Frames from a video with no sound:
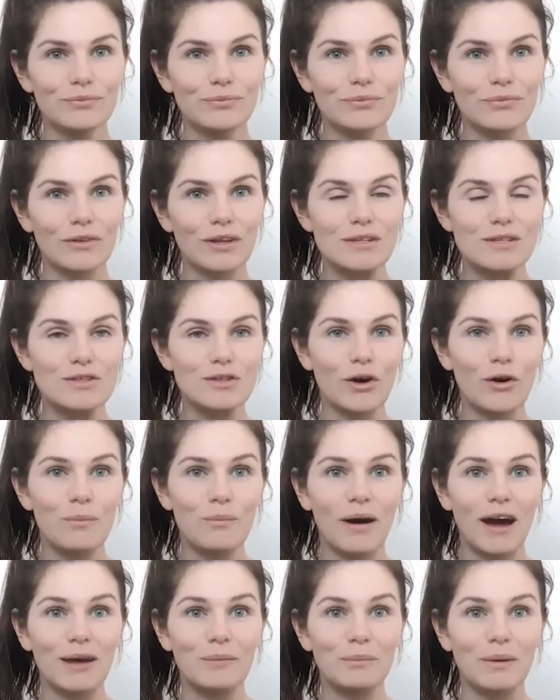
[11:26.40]
So it
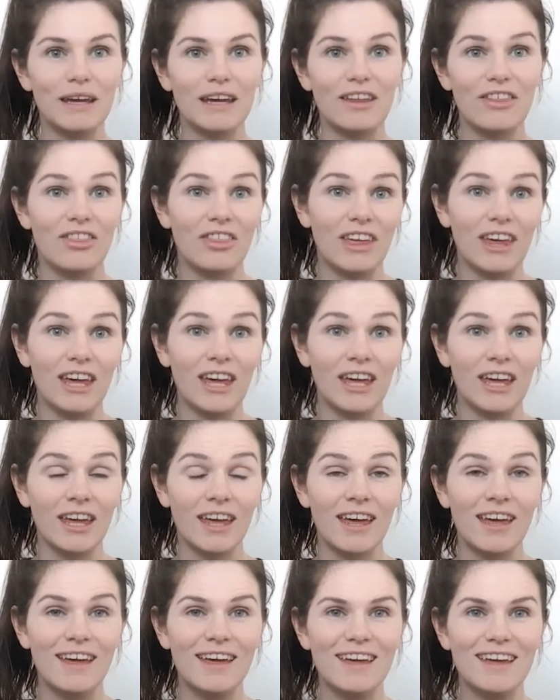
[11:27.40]
might be a thing,
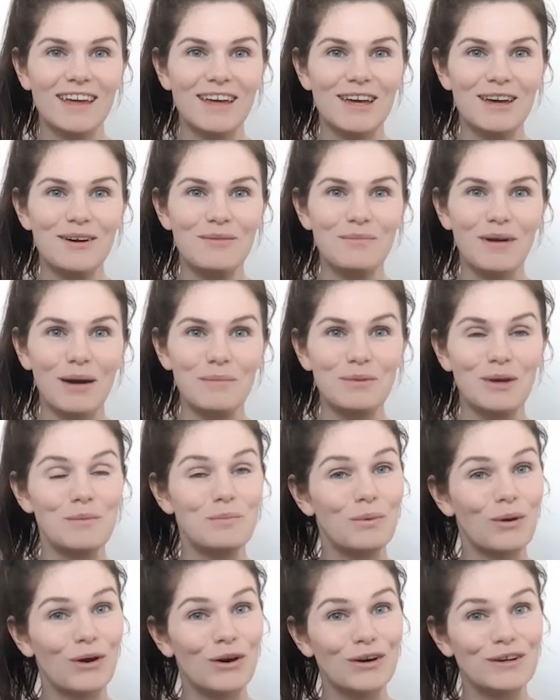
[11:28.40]
might be a
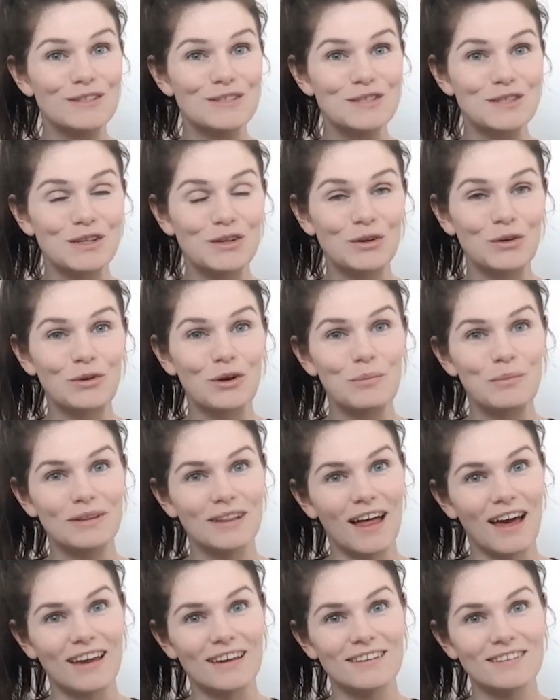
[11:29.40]
person or a
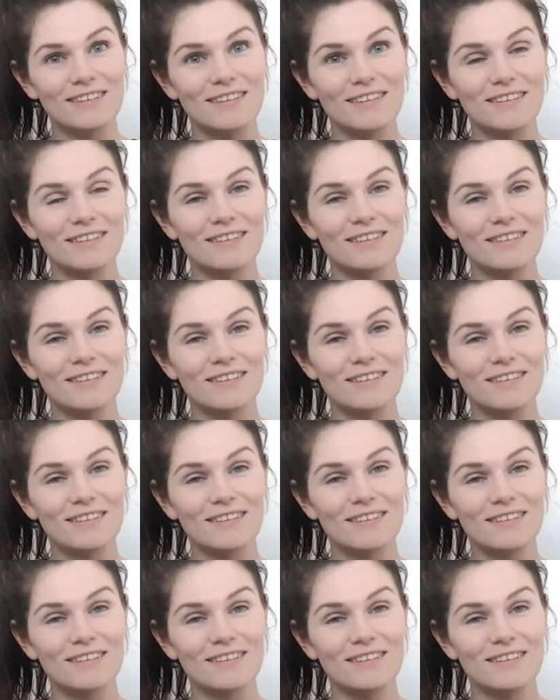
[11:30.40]
place.